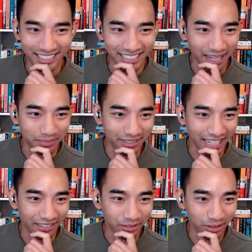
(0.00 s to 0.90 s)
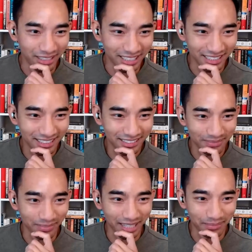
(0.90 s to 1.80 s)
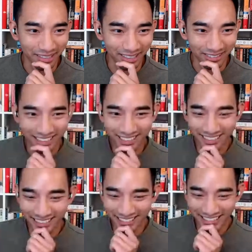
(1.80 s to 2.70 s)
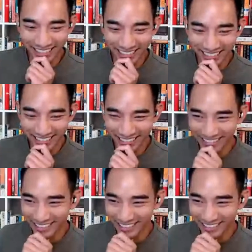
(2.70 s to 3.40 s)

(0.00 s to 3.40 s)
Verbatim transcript: had a blast entertaining you, and uh, I'll be